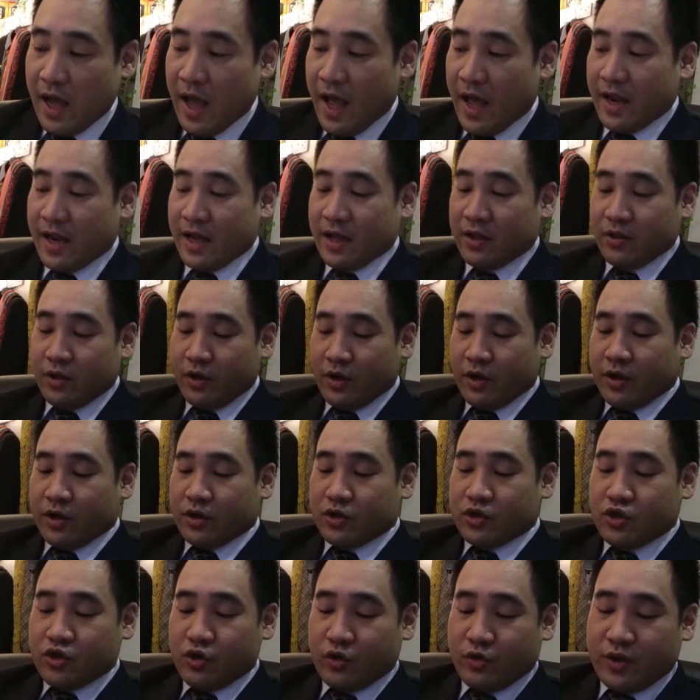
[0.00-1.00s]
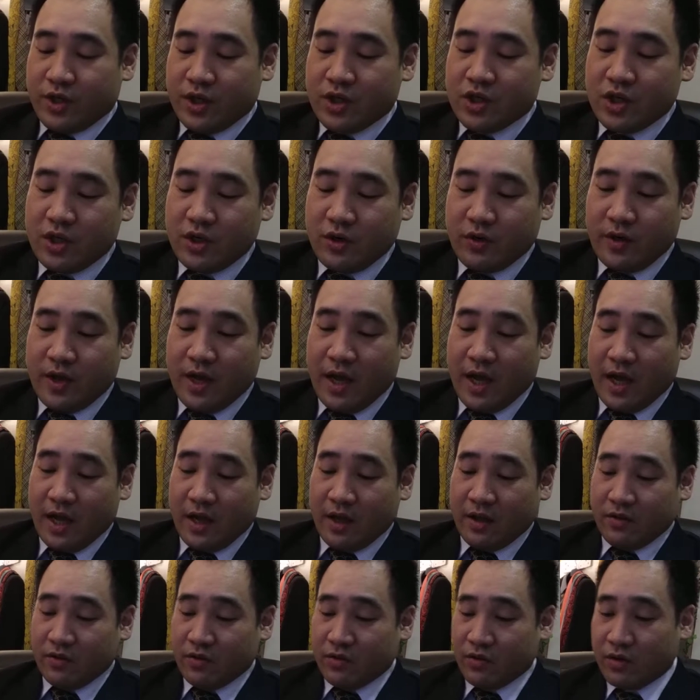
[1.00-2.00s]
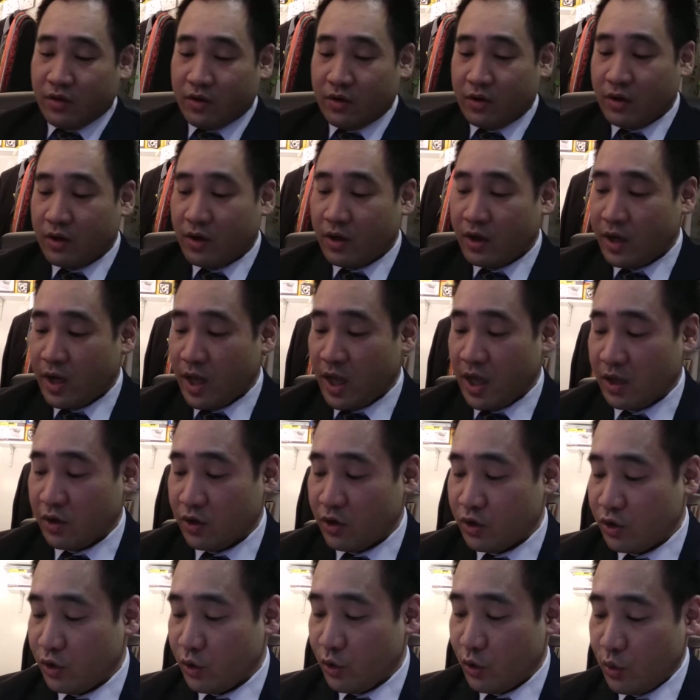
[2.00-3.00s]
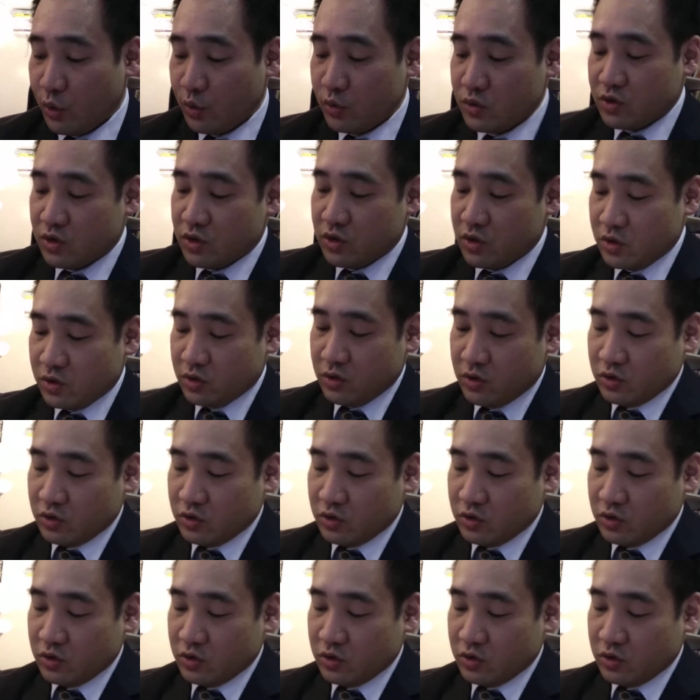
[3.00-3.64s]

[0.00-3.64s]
And then the traditional kinds includes